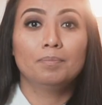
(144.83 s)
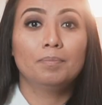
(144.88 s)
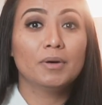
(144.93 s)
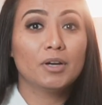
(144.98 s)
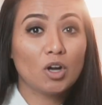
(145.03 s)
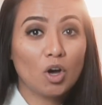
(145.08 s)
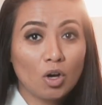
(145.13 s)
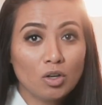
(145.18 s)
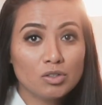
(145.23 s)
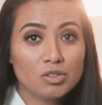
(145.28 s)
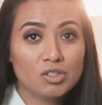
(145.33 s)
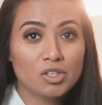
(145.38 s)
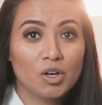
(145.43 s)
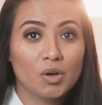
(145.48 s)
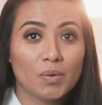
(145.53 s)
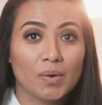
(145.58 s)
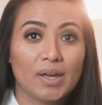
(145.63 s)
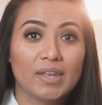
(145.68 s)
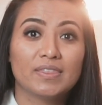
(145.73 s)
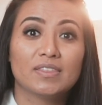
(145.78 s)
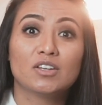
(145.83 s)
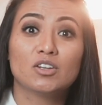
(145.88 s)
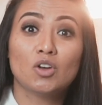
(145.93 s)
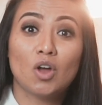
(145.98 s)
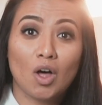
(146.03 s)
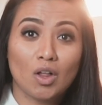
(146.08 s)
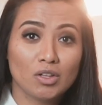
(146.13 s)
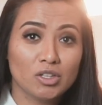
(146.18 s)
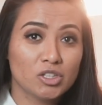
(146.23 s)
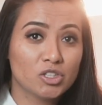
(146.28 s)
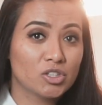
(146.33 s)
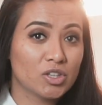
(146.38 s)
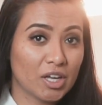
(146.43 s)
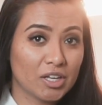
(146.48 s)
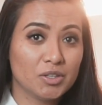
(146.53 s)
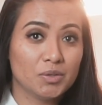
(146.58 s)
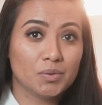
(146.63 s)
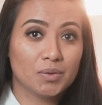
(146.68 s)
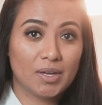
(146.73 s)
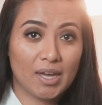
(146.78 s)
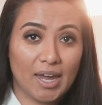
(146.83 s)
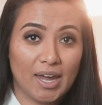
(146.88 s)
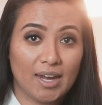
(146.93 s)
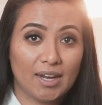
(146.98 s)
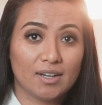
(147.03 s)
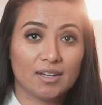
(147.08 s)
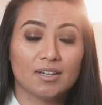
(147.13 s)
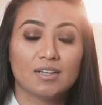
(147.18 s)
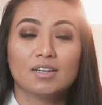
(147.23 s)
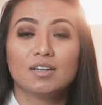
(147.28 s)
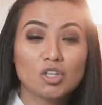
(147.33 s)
but also in the knowledge that you gain.